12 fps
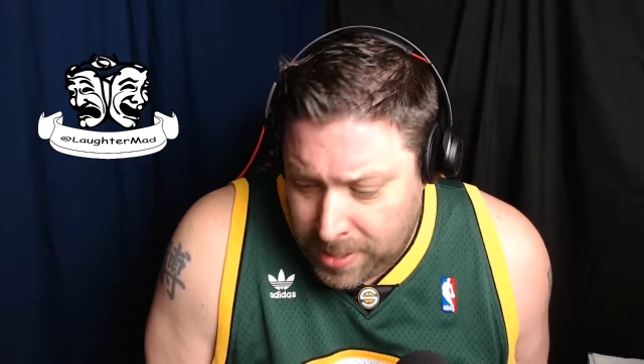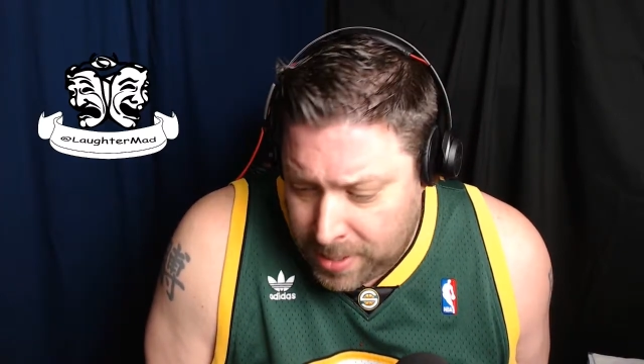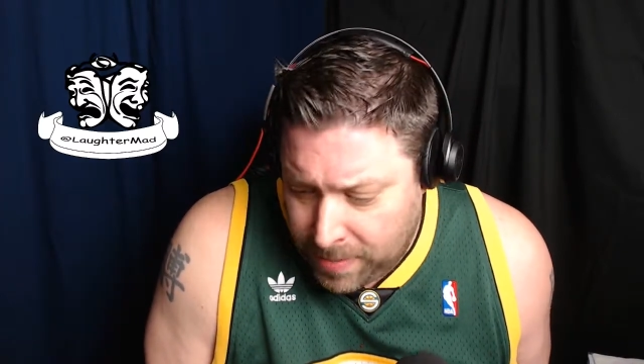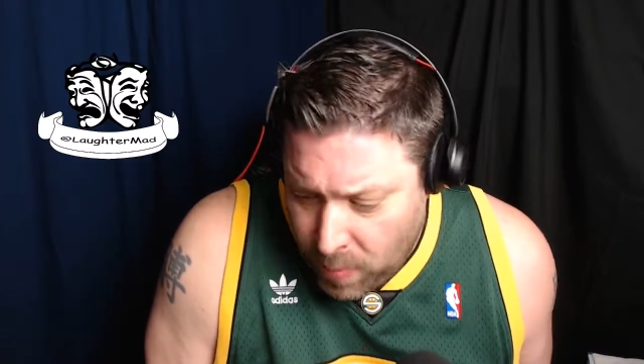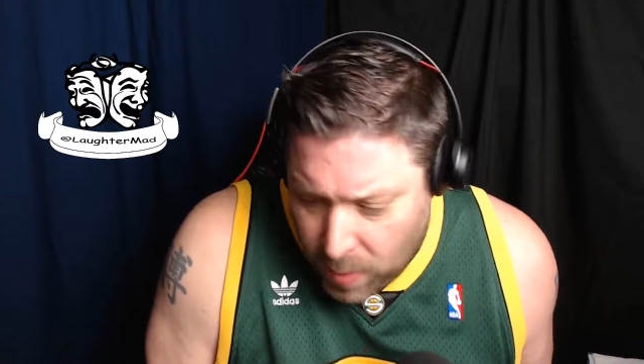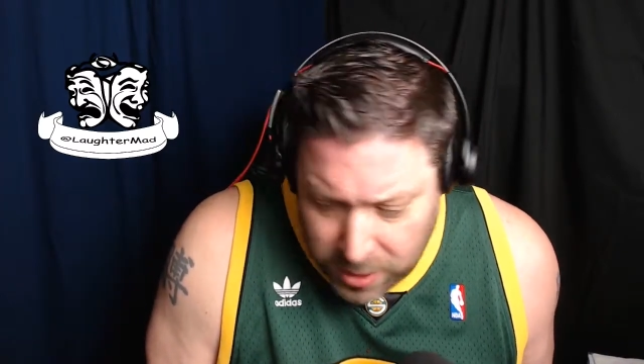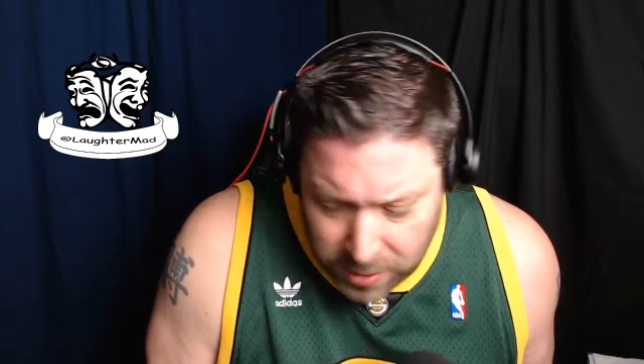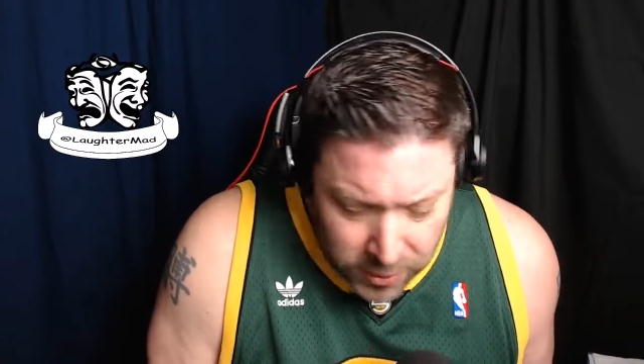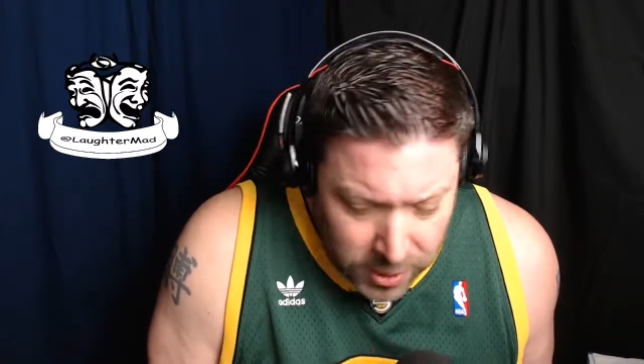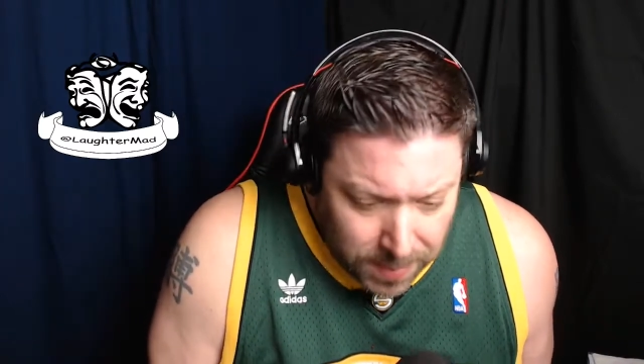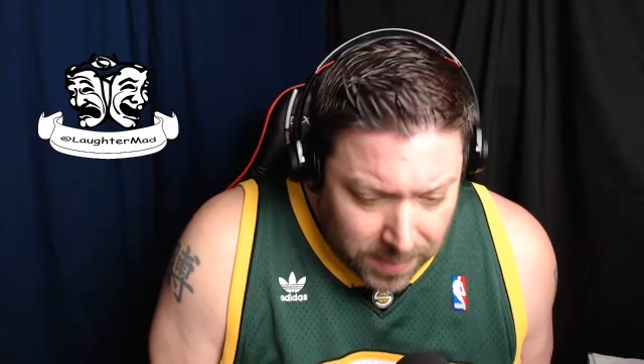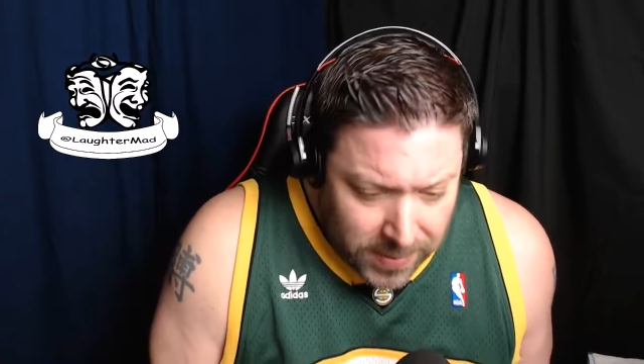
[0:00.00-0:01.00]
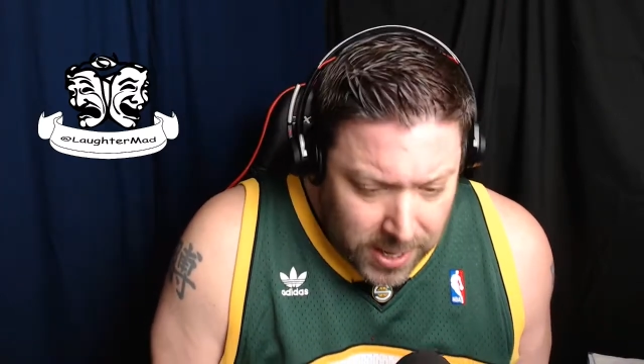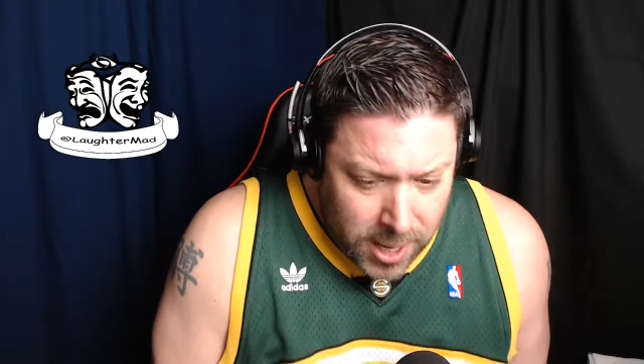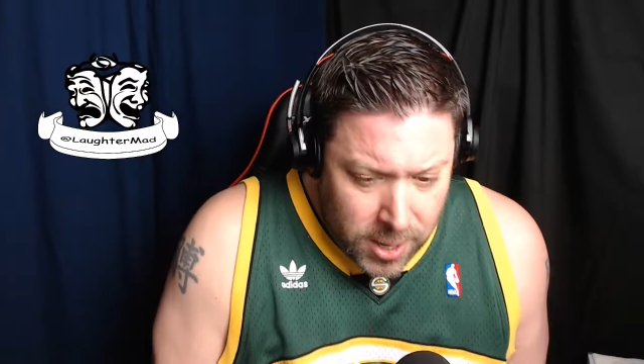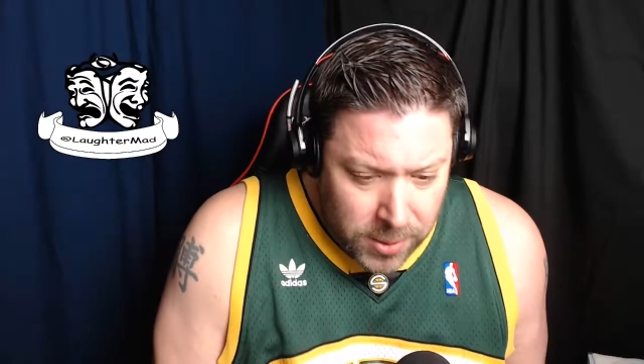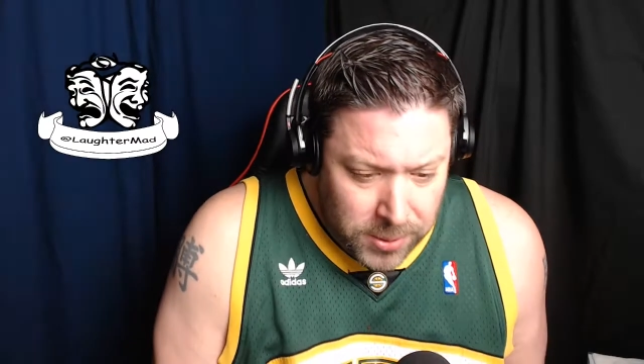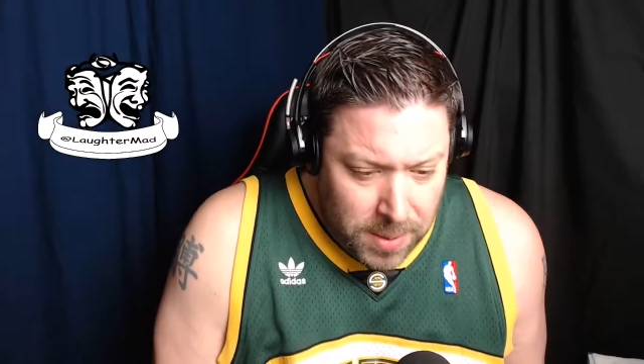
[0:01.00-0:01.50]
if you watched the first couple of
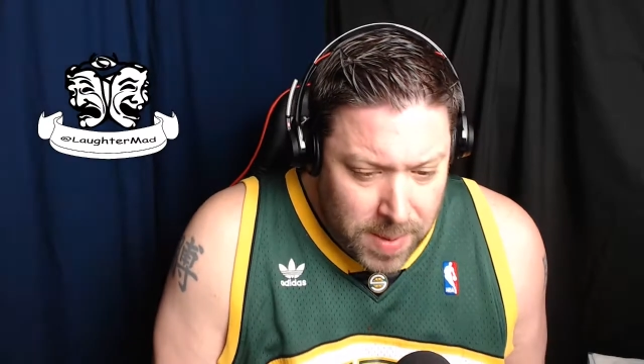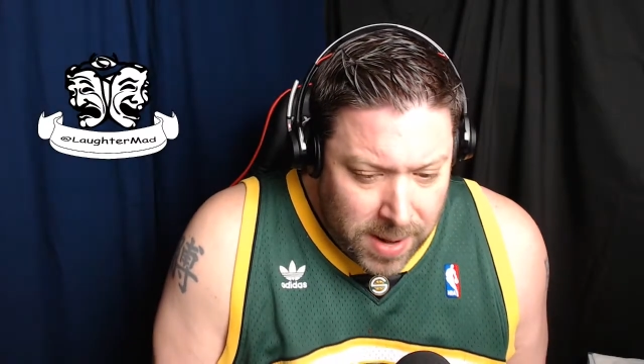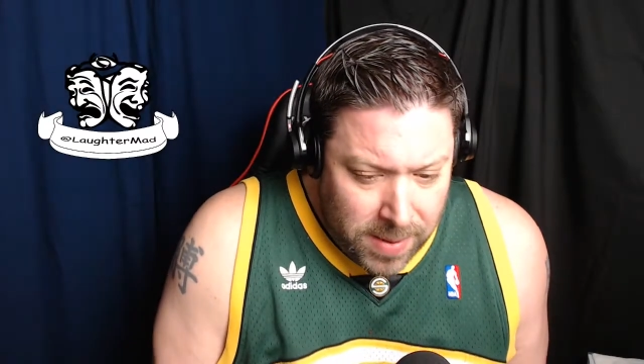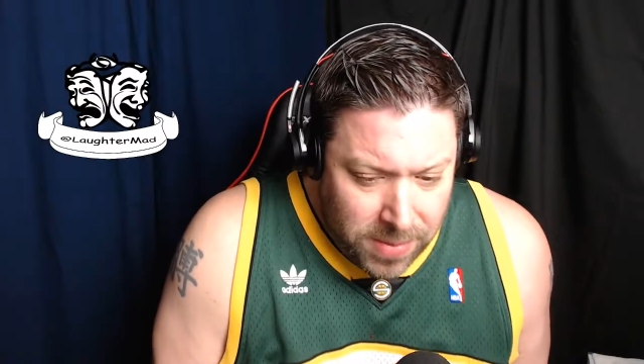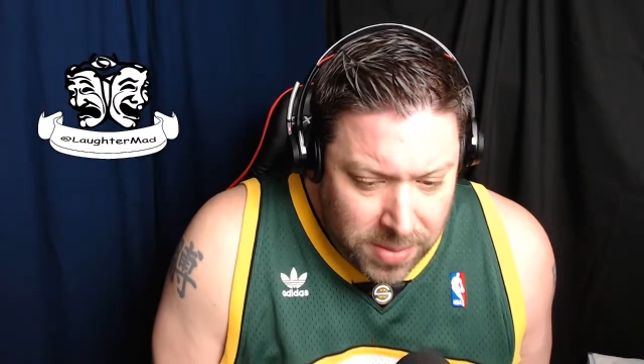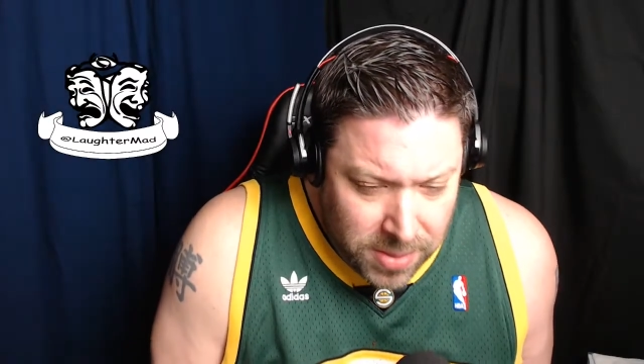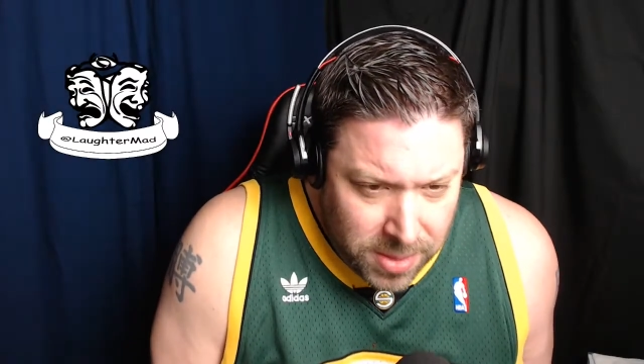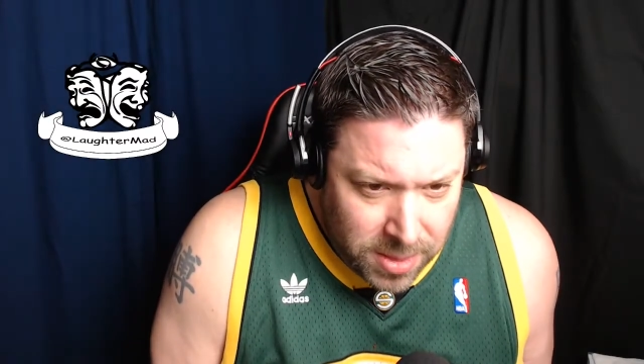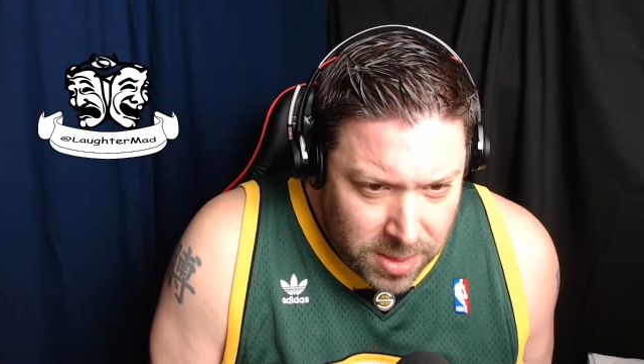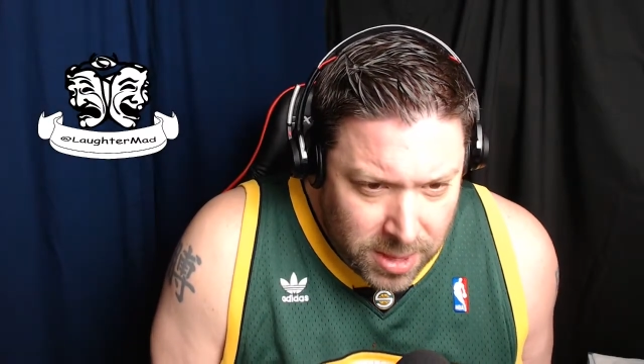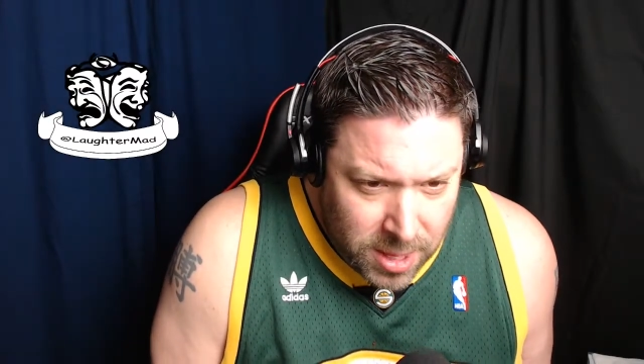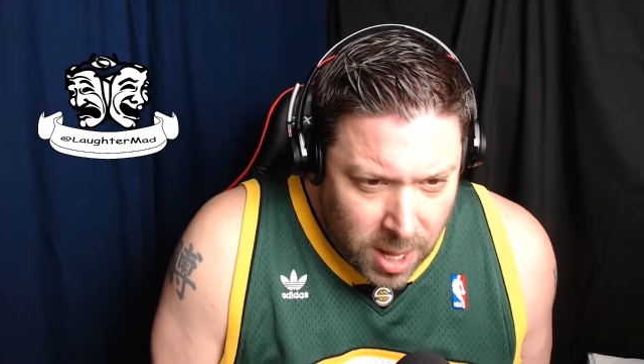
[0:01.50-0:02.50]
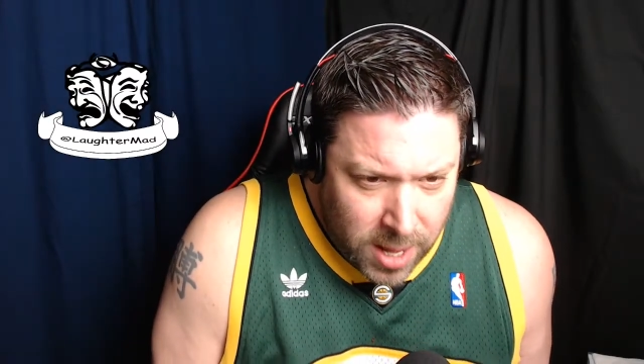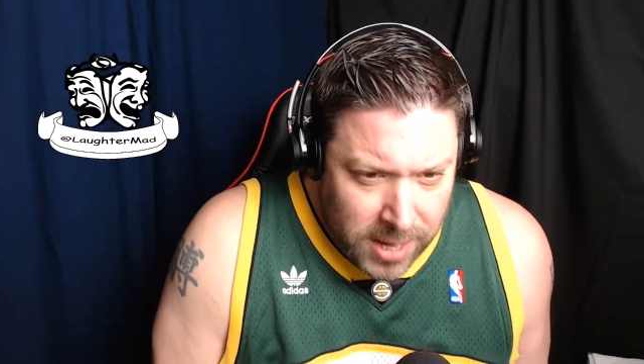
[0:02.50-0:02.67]
videos, you might have thought